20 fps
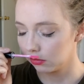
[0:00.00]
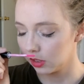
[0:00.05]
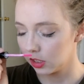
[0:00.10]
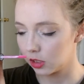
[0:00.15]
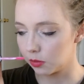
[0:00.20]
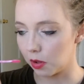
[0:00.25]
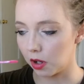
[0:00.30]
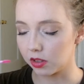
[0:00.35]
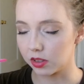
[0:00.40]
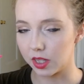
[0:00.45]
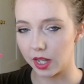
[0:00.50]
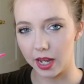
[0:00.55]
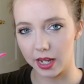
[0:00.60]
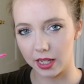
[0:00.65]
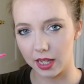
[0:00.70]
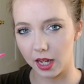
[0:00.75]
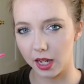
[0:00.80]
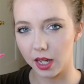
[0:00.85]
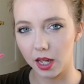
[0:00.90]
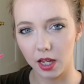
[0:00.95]
It smells
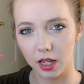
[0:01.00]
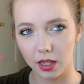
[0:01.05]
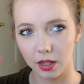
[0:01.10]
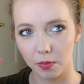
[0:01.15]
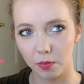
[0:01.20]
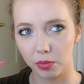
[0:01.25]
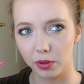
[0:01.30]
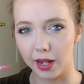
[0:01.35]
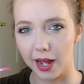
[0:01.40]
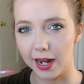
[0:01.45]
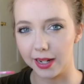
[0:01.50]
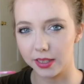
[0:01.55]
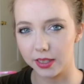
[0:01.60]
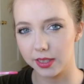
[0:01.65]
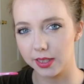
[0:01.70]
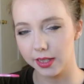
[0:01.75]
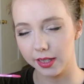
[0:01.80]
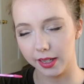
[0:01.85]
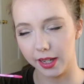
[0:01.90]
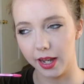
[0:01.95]
like
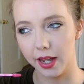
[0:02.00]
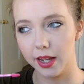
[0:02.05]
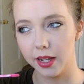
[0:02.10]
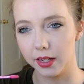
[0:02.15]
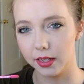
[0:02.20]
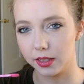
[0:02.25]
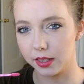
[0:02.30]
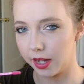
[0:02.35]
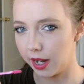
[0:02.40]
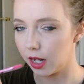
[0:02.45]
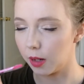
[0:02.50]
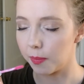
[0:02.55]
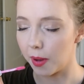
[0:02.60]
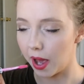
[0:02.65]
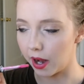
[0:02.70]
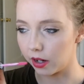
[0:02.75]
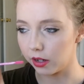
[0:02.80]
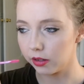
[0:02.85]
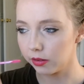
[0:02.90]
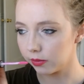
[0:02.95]
plastic and cake
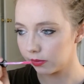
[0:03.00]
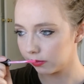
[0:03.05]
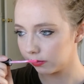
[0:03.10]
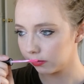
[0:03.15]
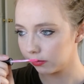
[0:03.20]
batter.